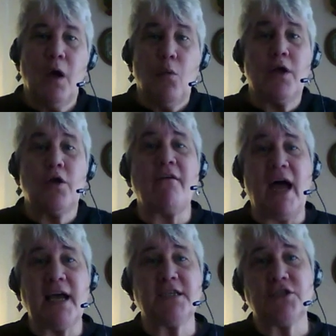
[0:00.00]
what you have
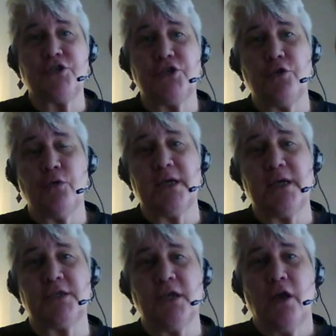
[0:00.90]
access to
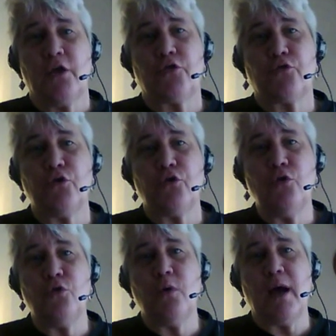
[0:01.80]
is
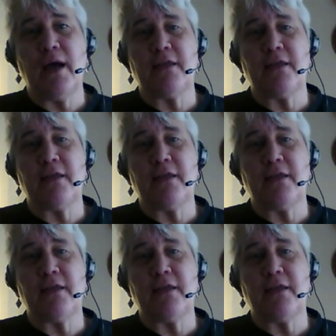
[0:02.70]
through